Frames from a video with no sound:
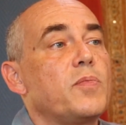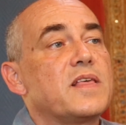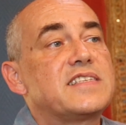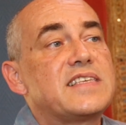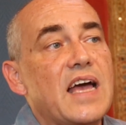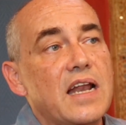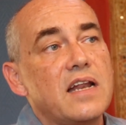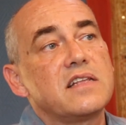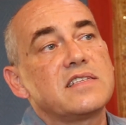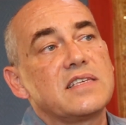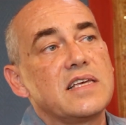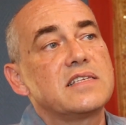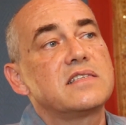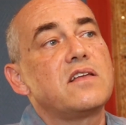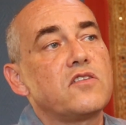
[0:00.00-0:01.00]
Silence
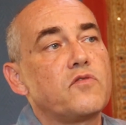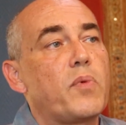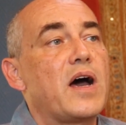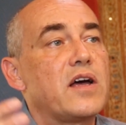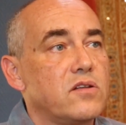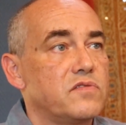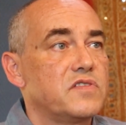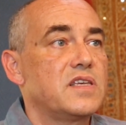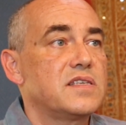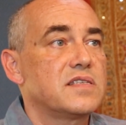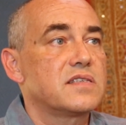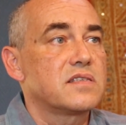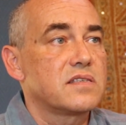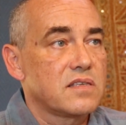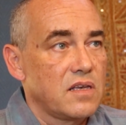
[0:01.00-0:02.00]
is not part of
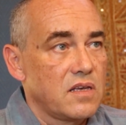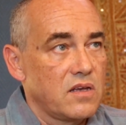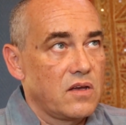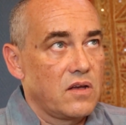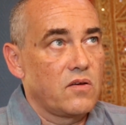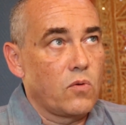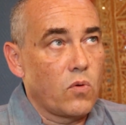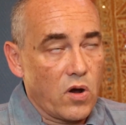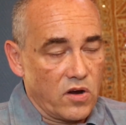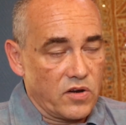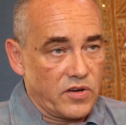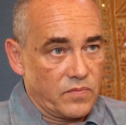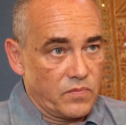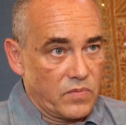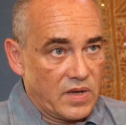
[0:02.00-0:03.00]
this
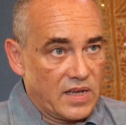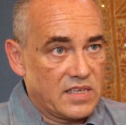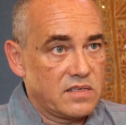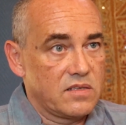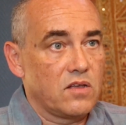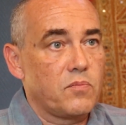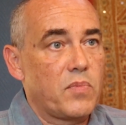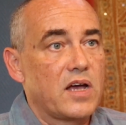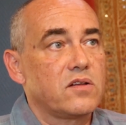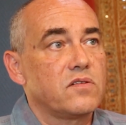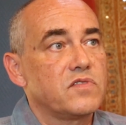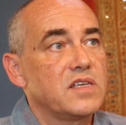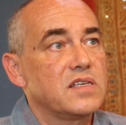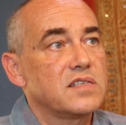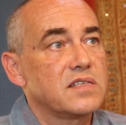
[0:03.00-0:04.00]
world. It's not part
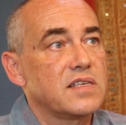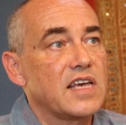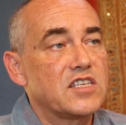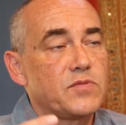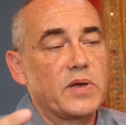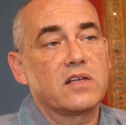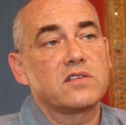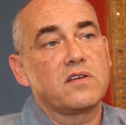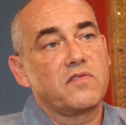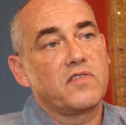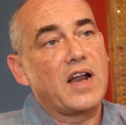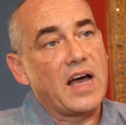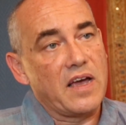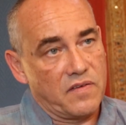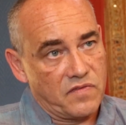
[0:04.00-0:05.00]
of this experience of
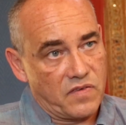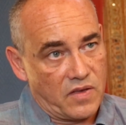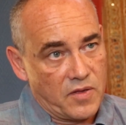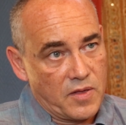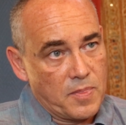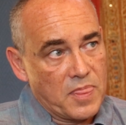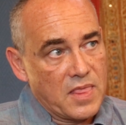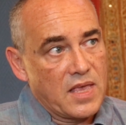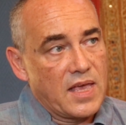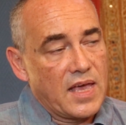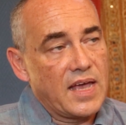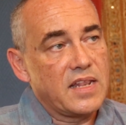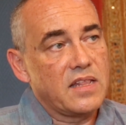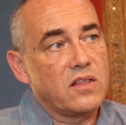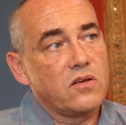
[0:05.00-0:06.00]
life.
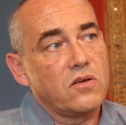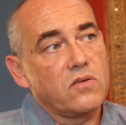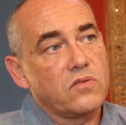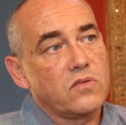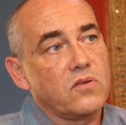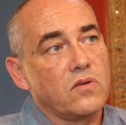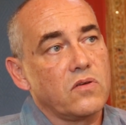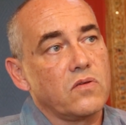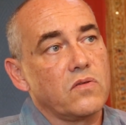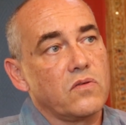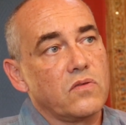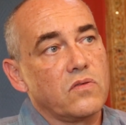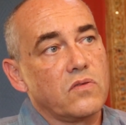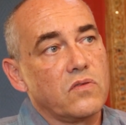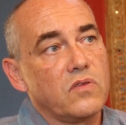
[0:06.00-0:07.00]
And
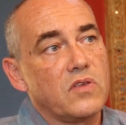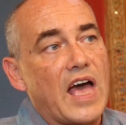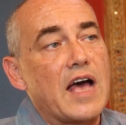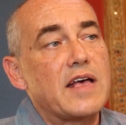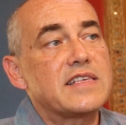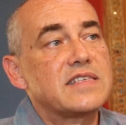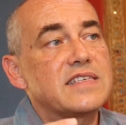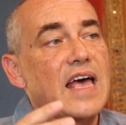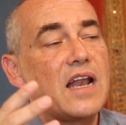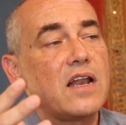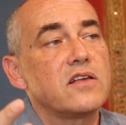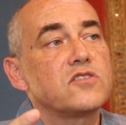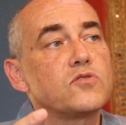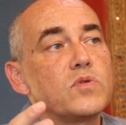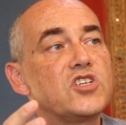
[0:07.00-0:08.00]
the
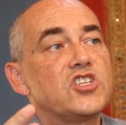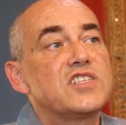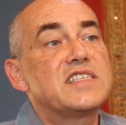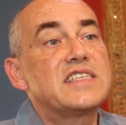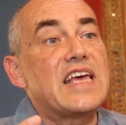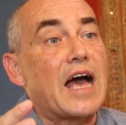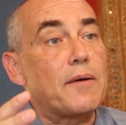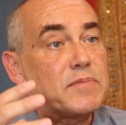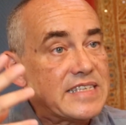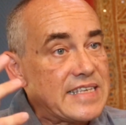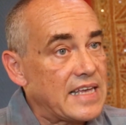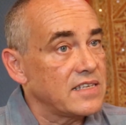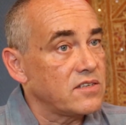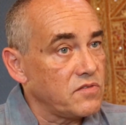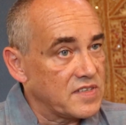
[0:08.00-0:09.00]
silence, which is the
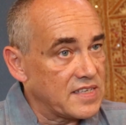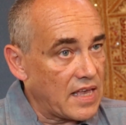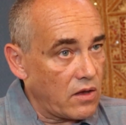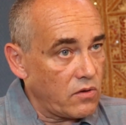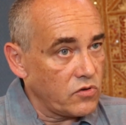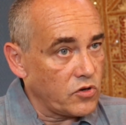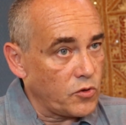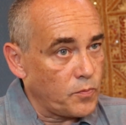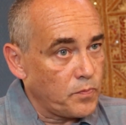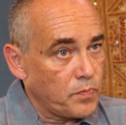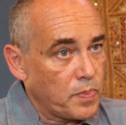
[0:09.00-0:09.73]
absence of sound,